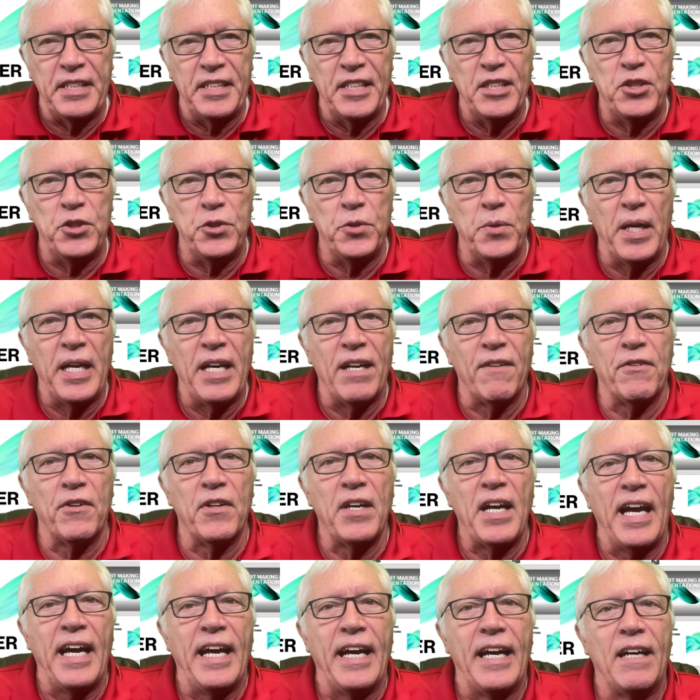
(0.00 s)
Did you ever
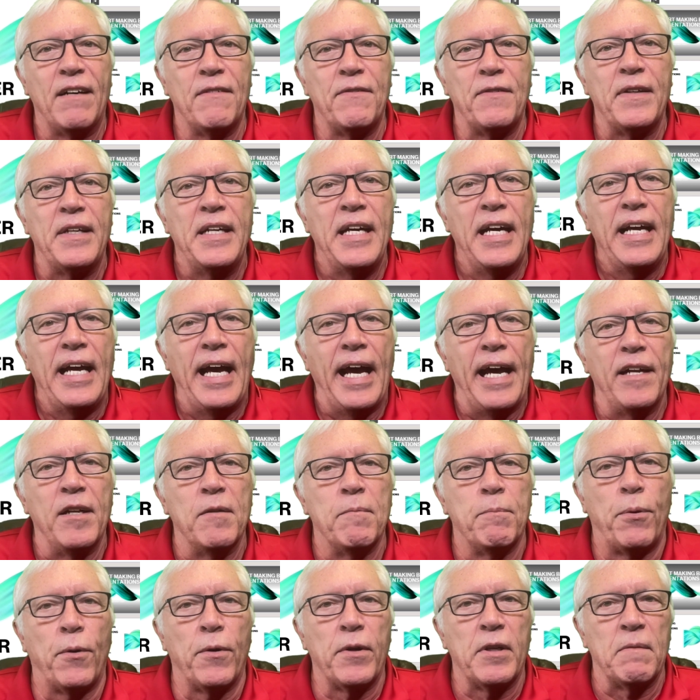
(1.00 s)
have an
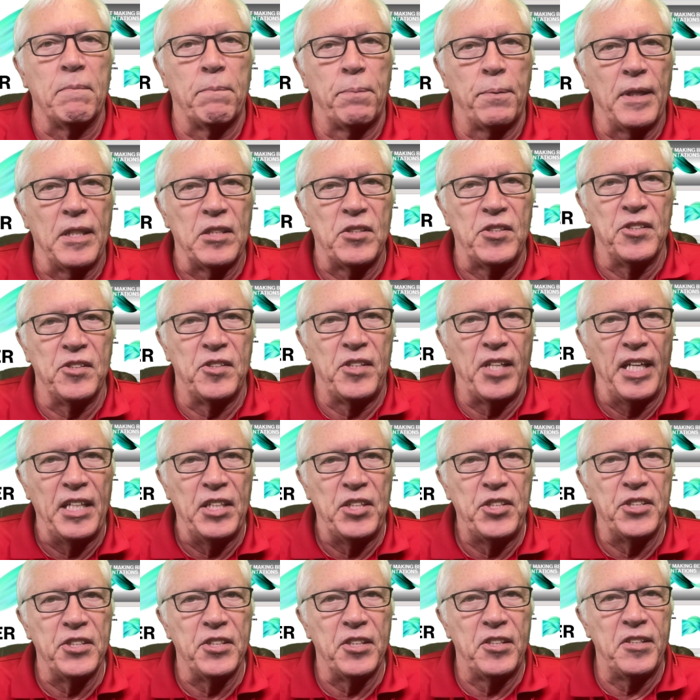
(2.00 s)
important
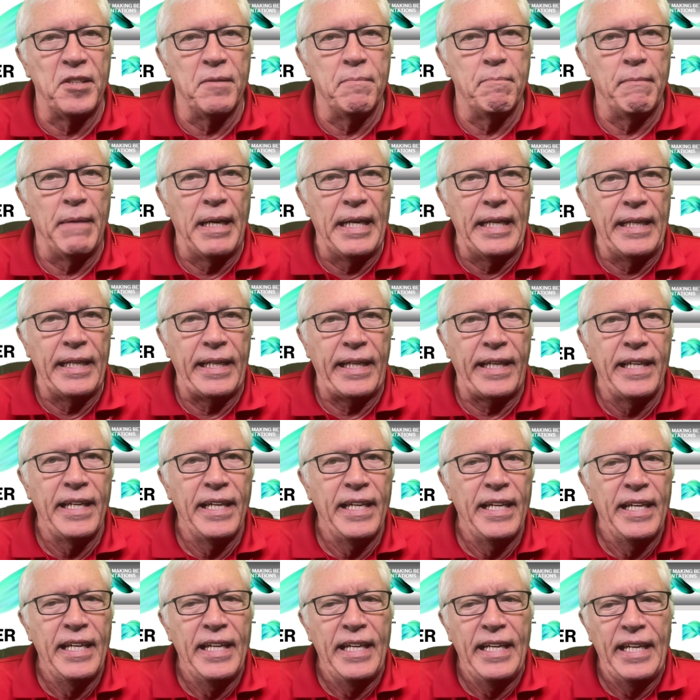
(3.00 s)
presentation to make
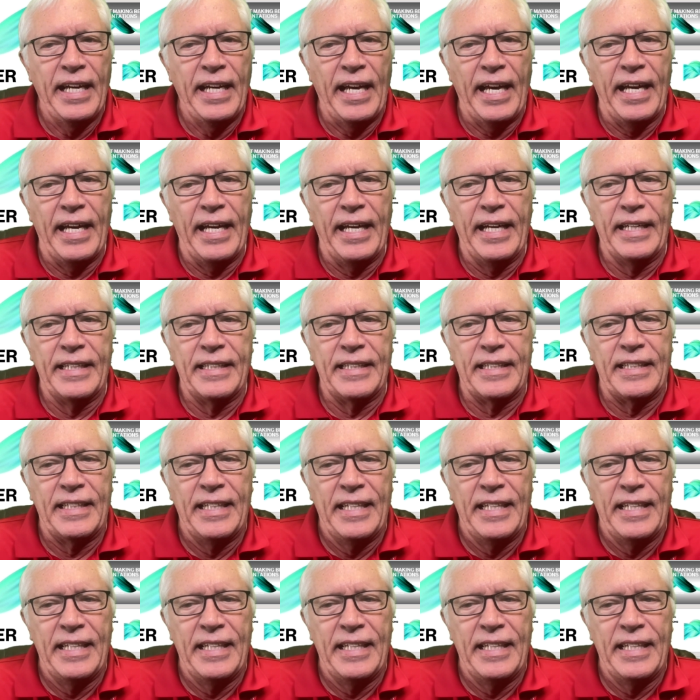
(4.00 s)
and